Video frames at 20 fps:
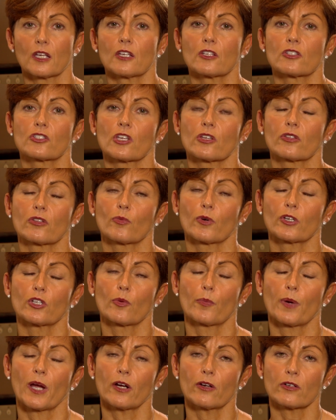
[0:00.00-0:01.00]
so that when your
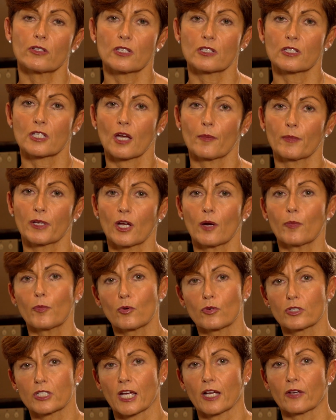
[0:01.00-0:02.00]
parent is coming up
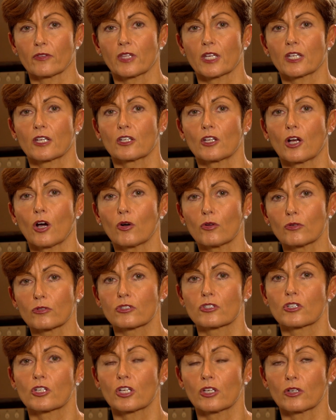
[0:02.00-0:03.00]
or down they can hold
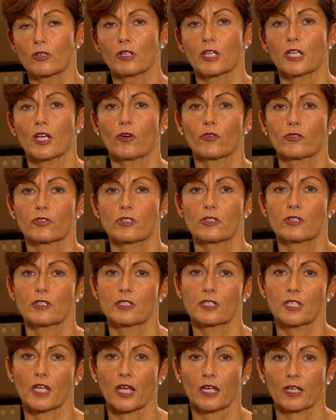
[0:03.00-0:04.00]
securely onto the
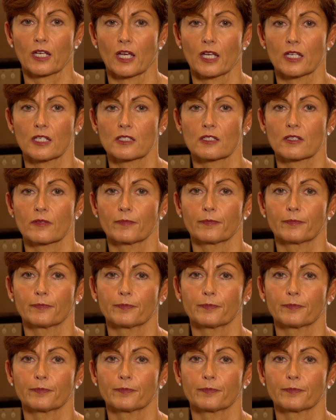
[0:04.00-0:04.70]
staircase.